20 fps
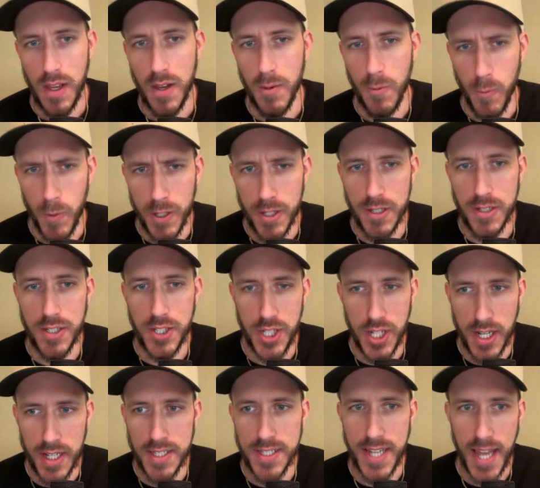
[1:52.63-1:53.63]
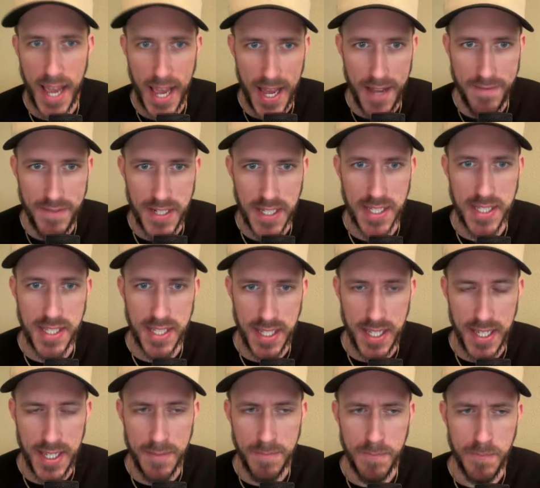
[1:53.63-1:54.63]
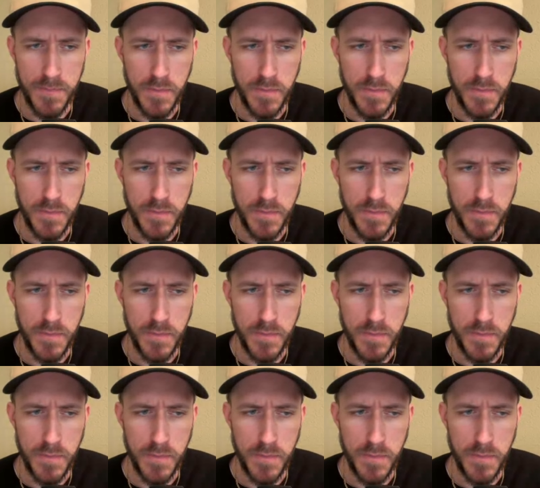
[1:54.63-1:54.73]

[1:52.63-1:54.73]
We'll just have to see.